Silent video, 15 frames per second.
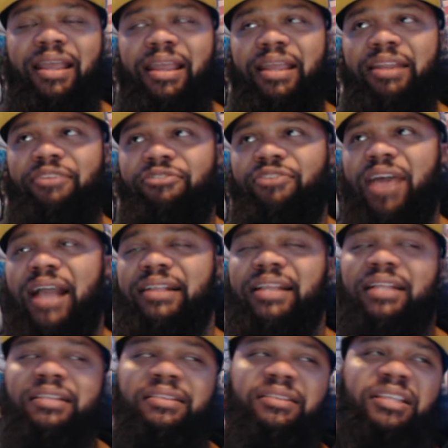And the fact
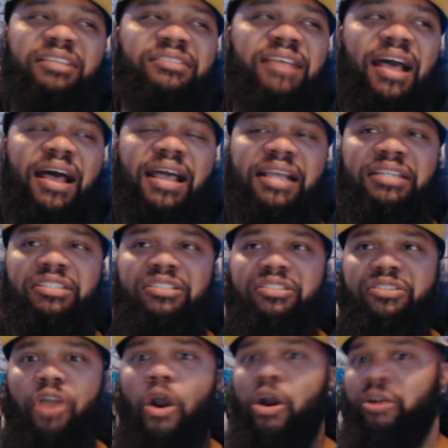that these
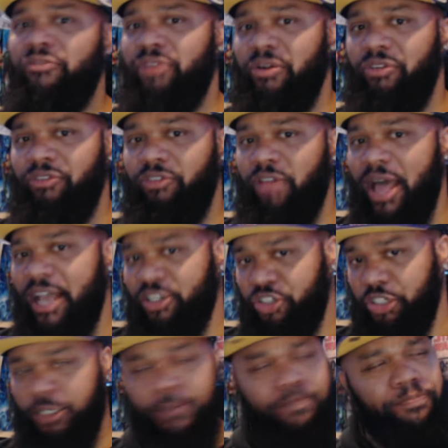guys aren't very
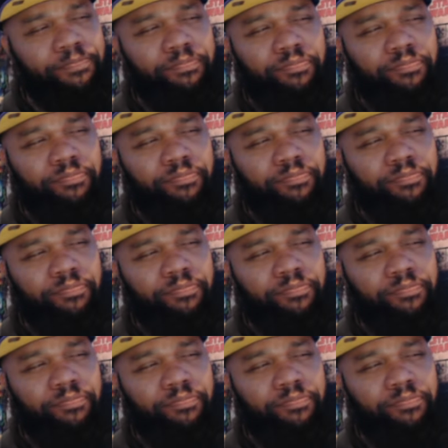flashy.